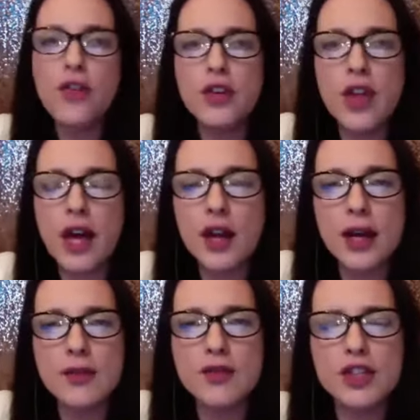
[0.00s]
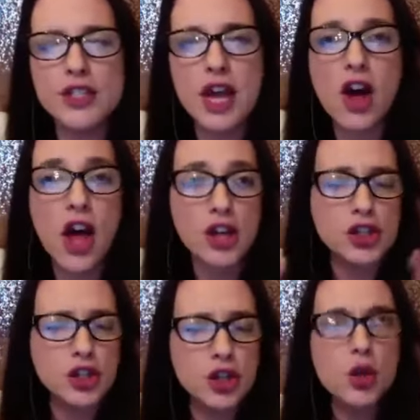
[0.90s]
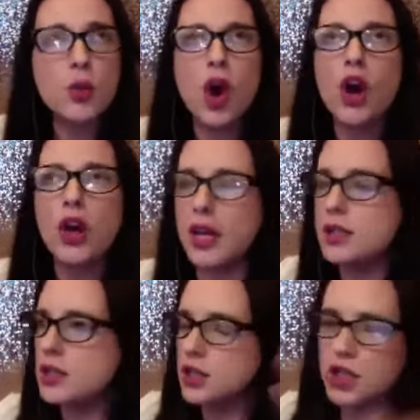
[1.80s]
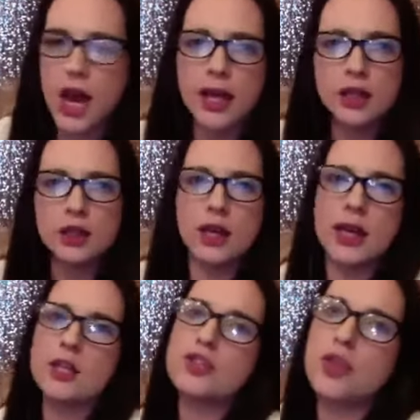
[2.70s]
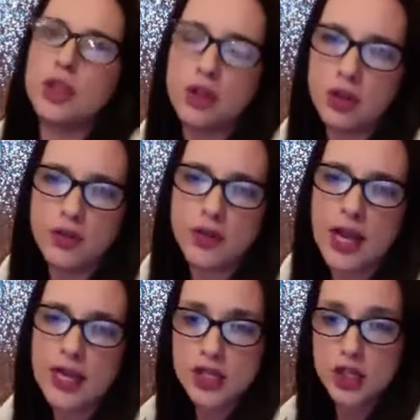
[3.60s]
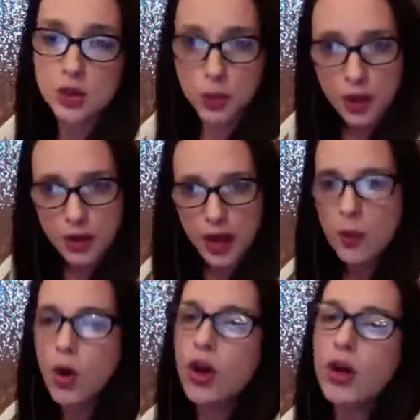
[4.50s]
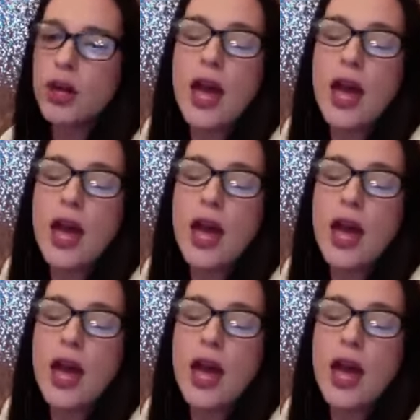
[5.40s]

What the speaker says: that item for sale and you walk in to check your Android notifications, will that work?